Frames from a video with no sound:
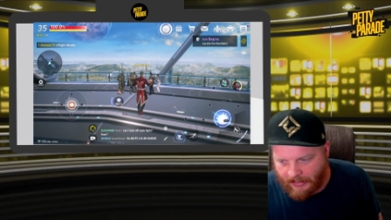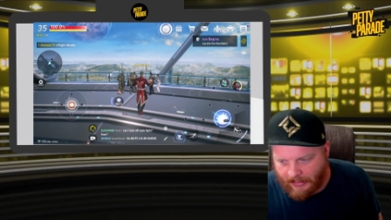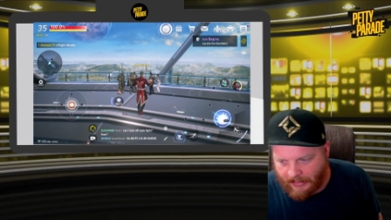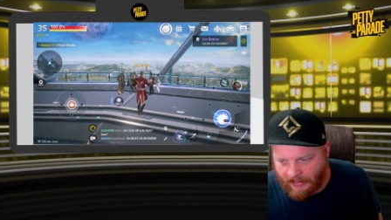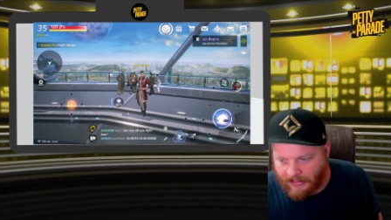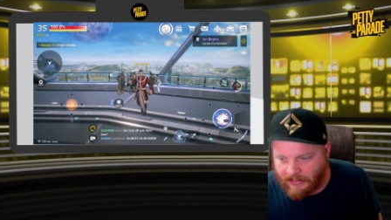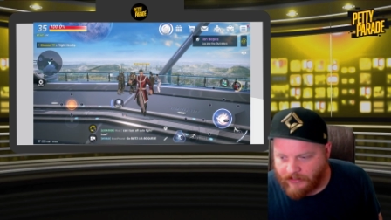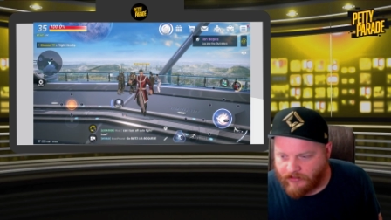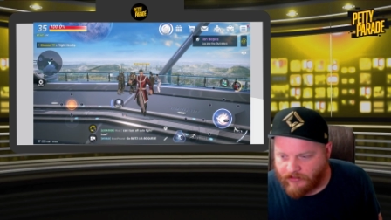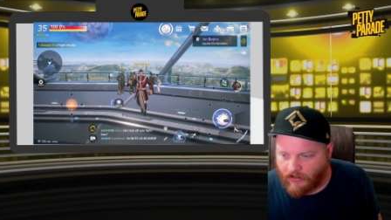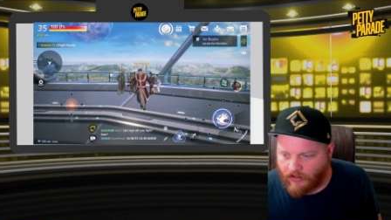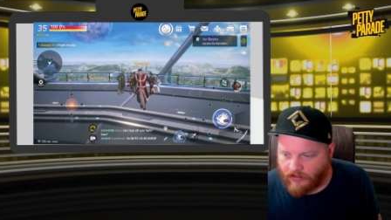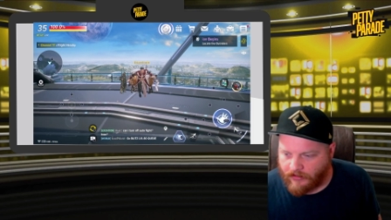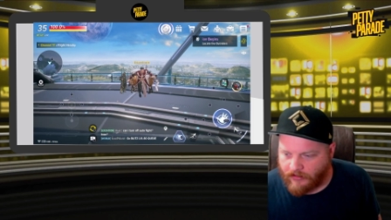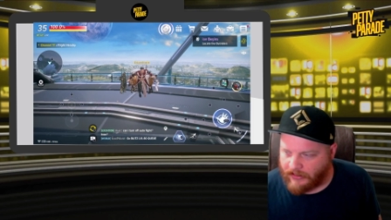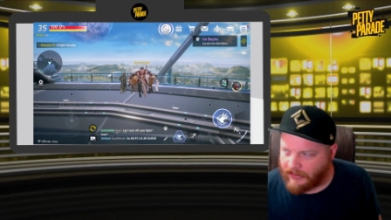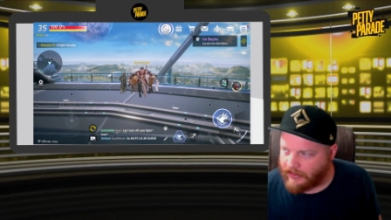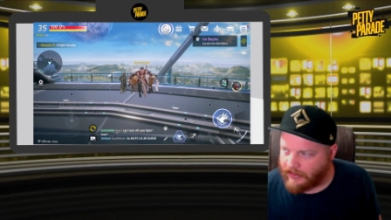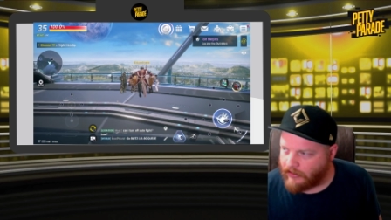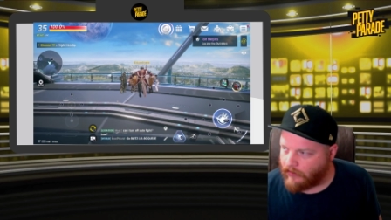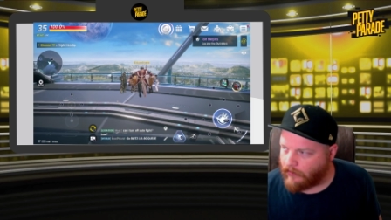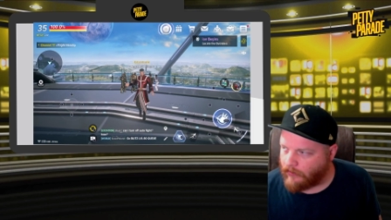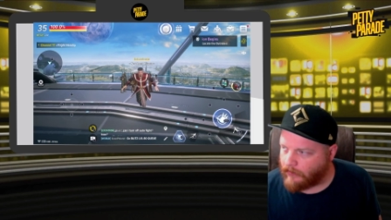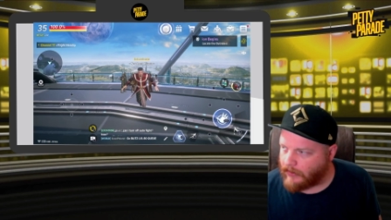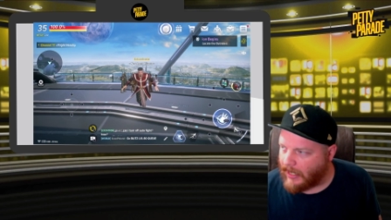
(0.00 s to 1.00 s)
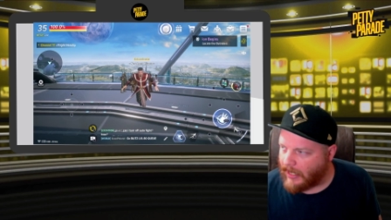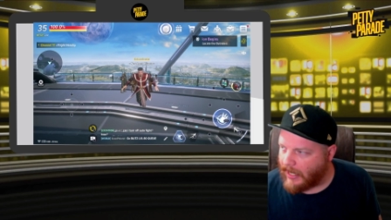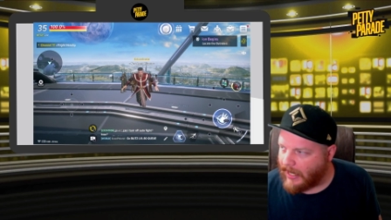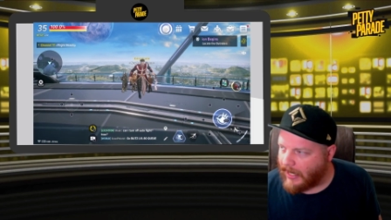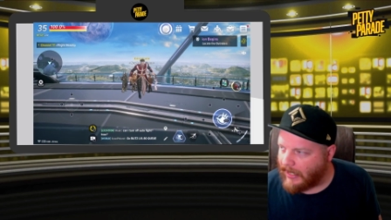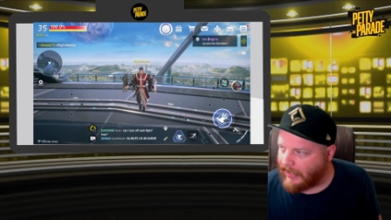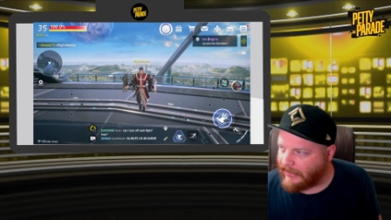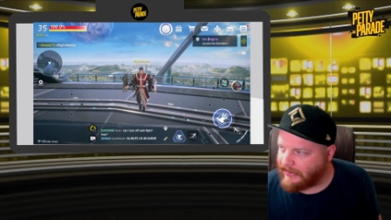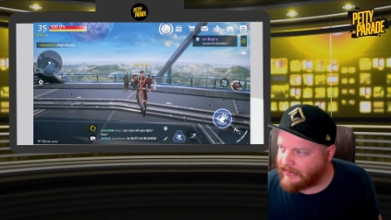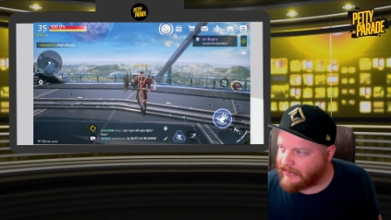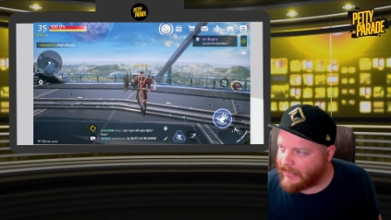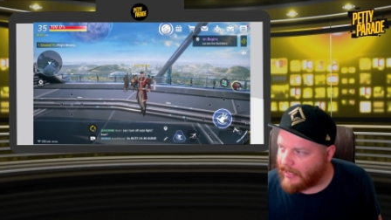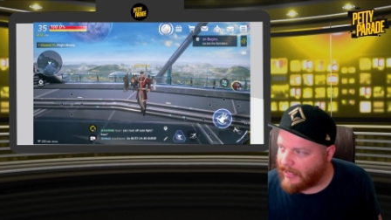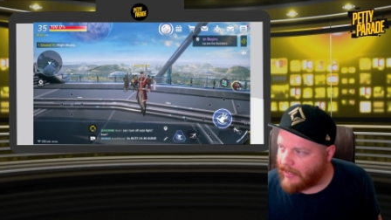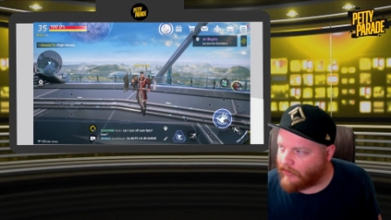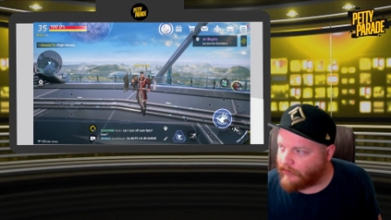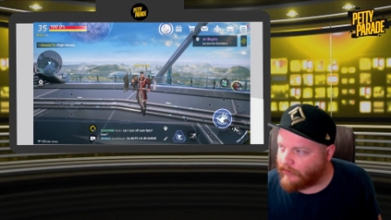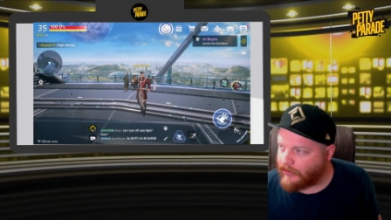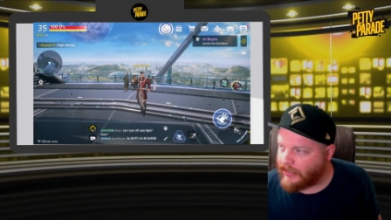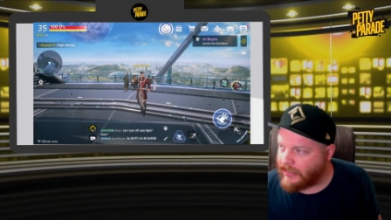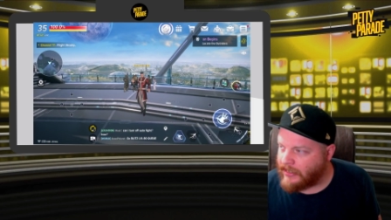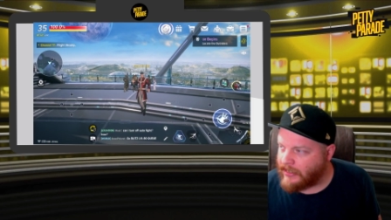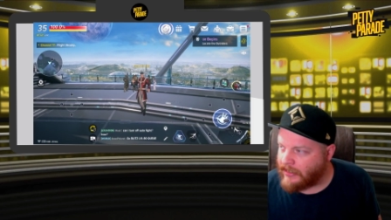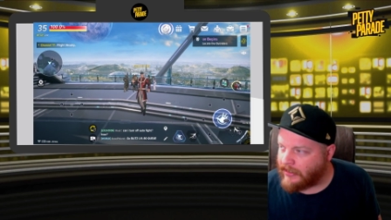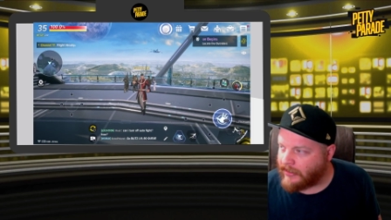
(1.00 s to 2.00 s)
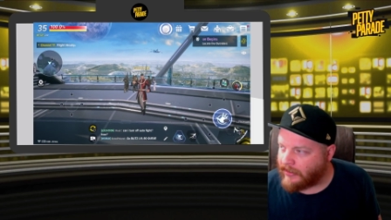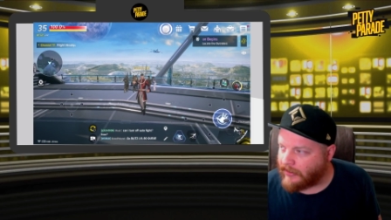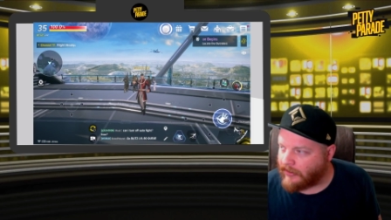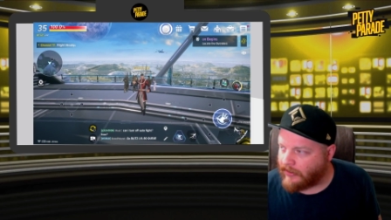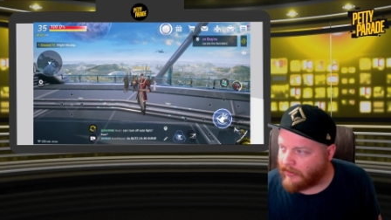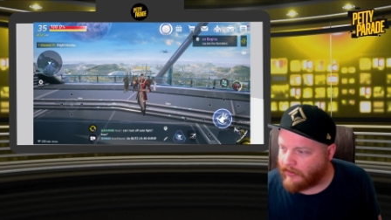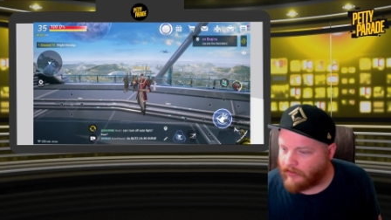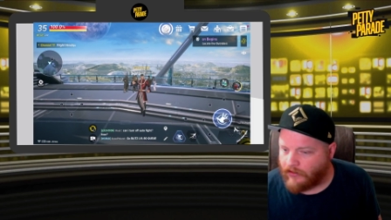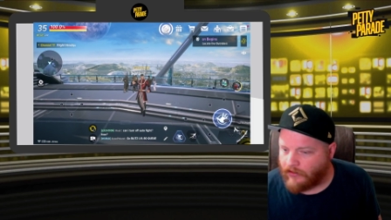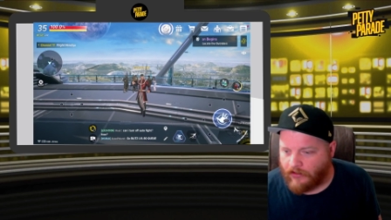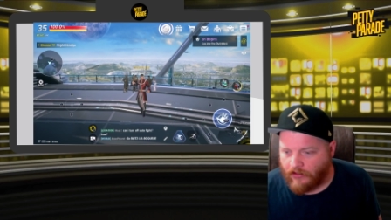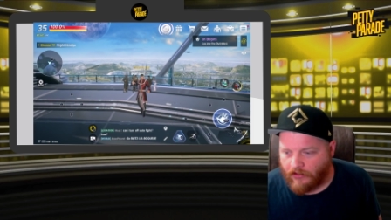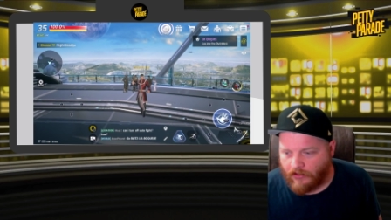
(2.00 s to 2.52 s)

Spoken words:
is our little guy down here.